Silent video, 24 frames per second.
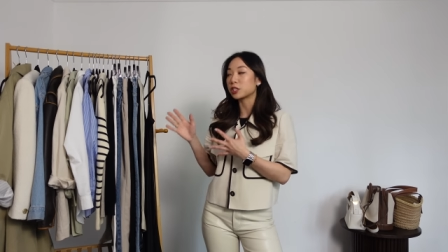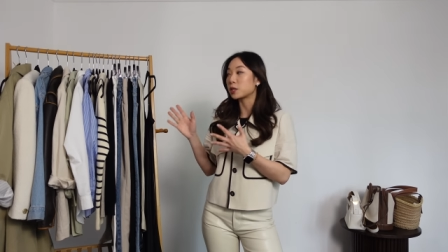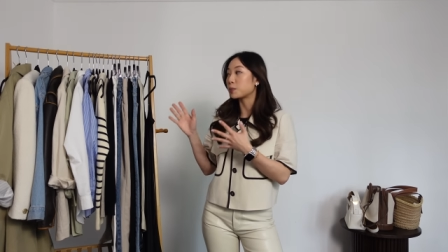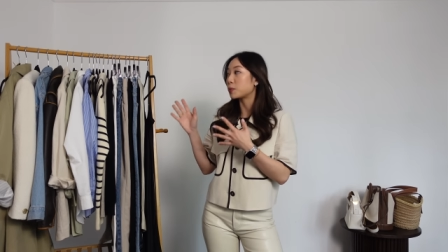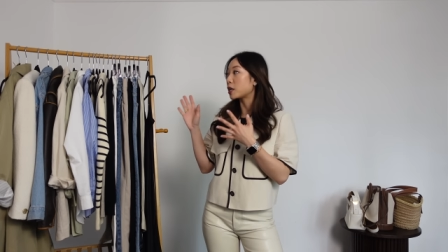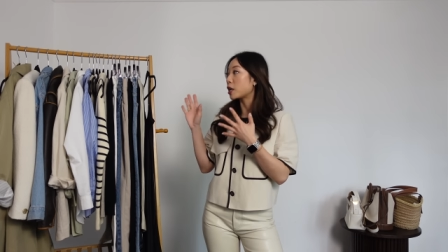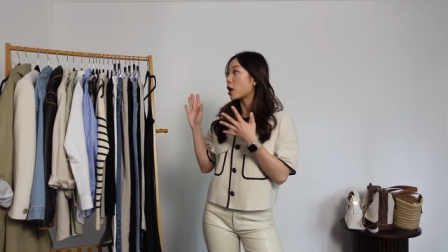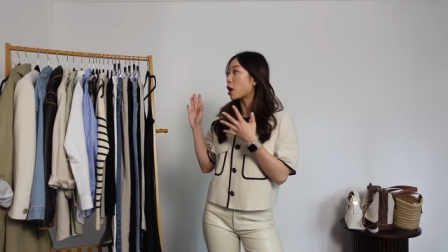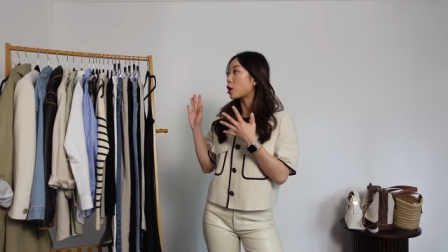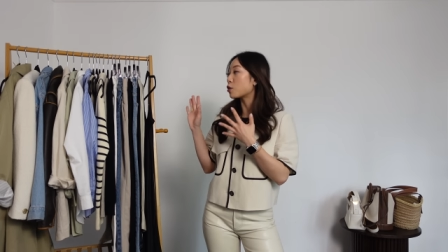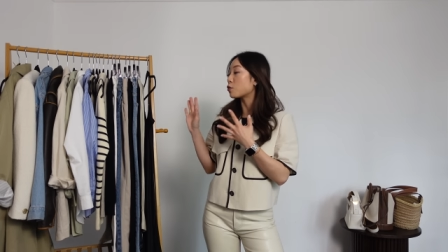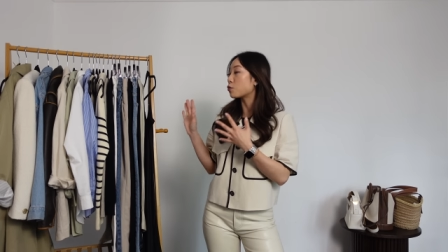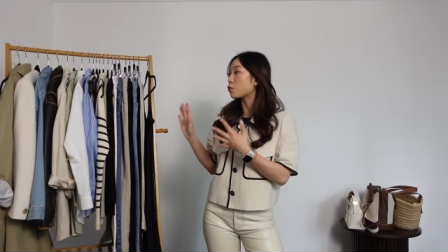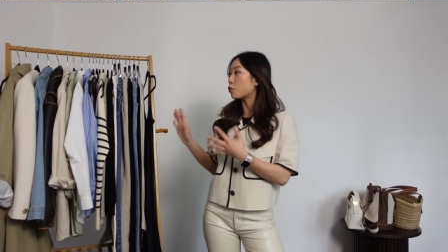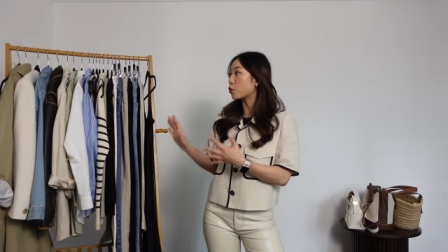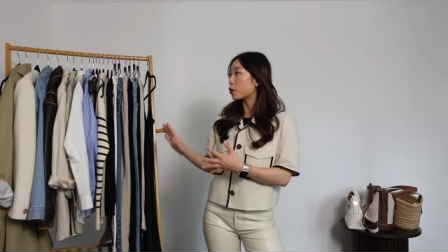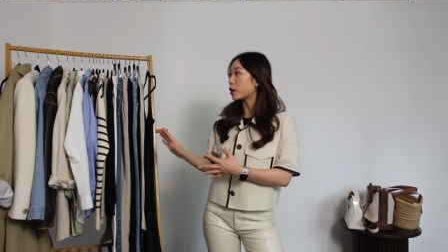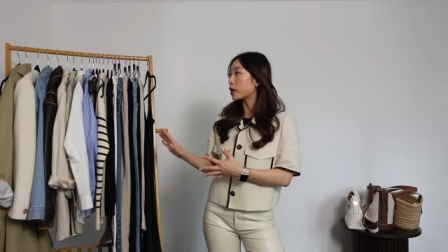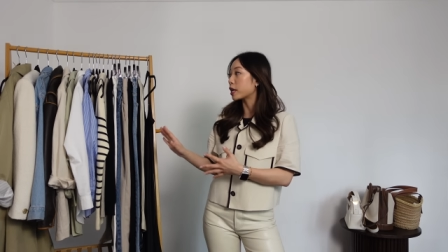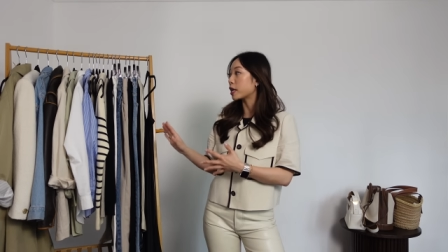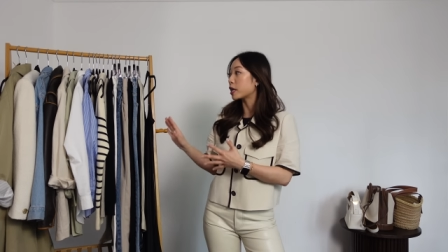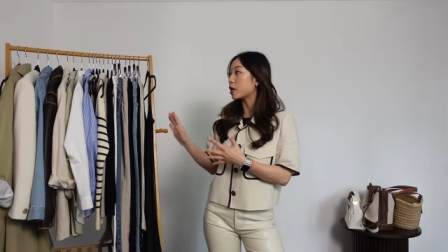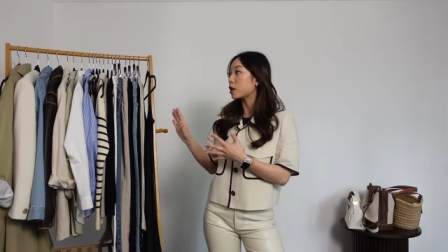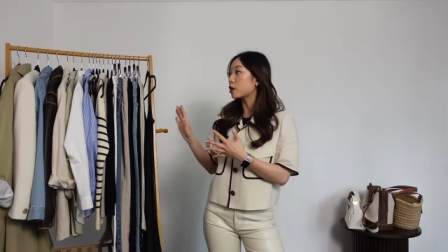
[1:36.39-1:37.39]
to be a
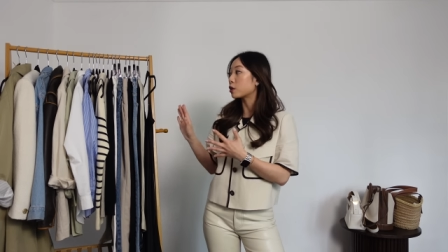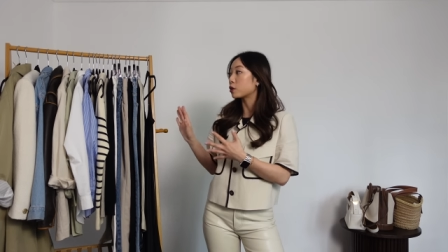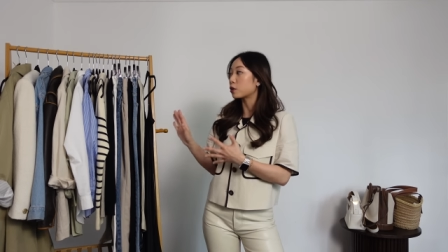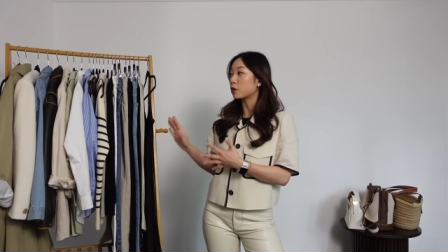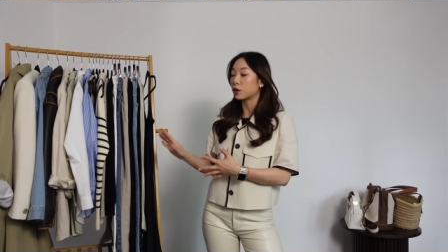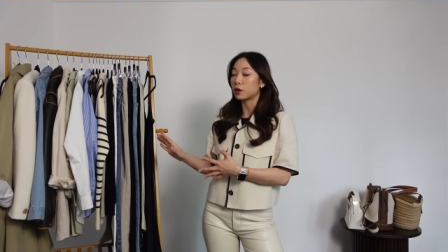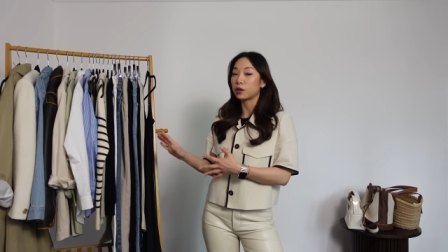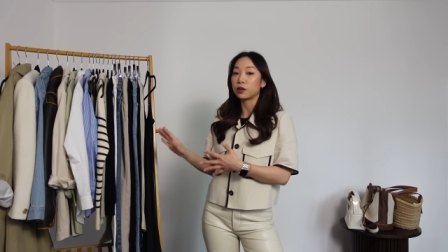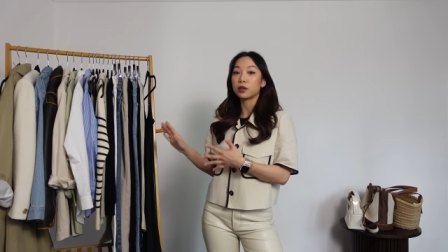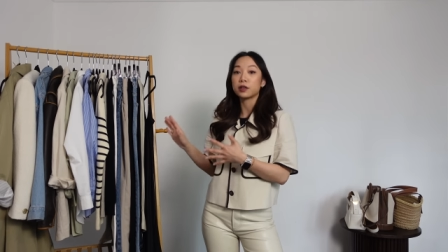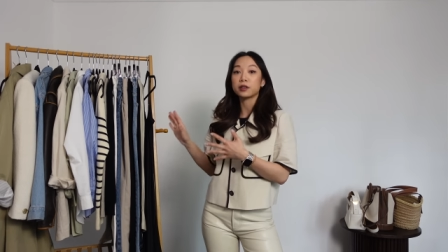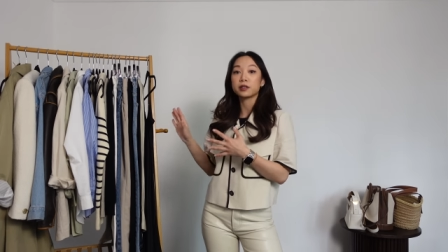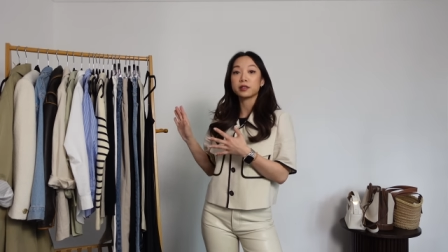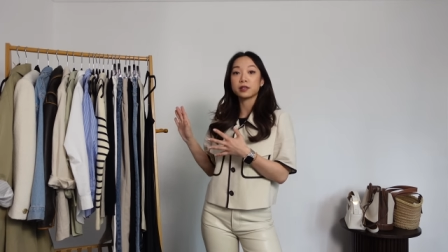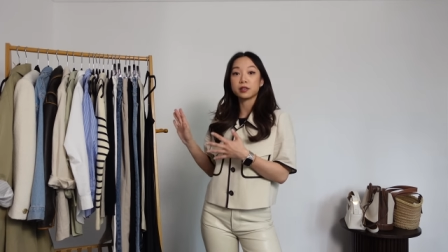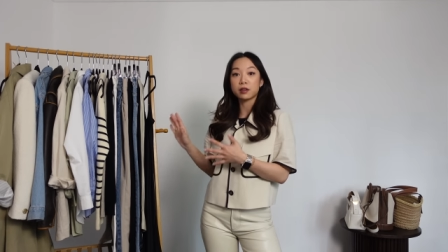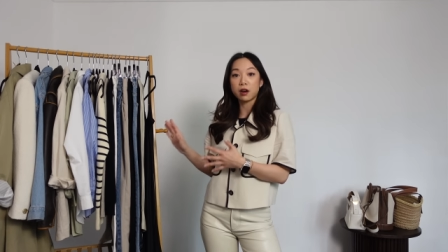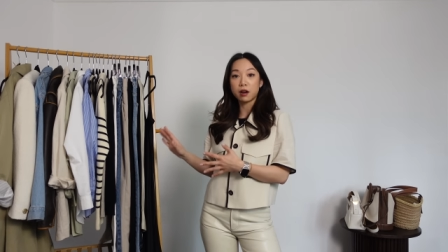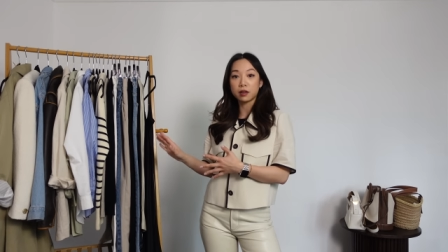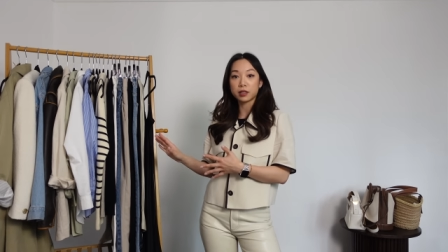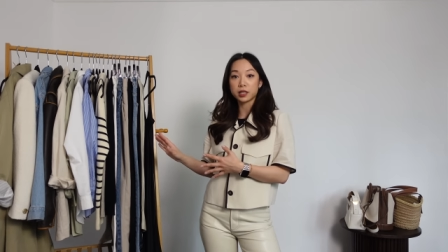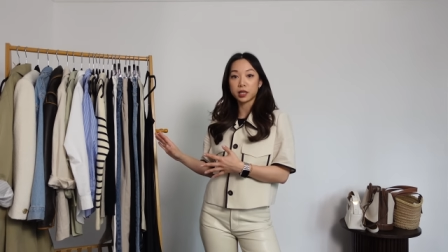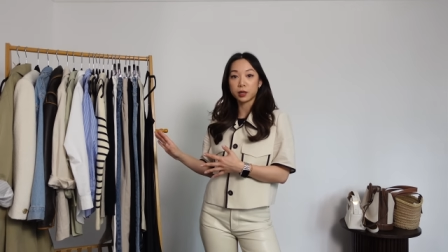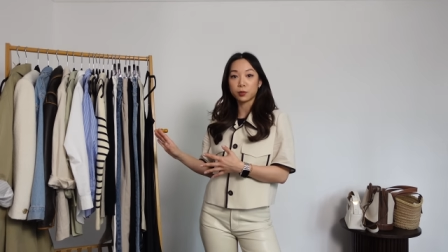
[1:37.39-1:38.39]
really good
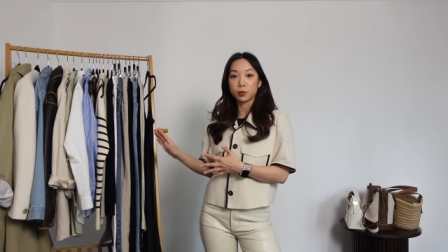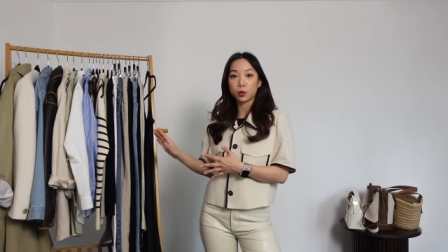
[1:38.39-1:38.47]
starting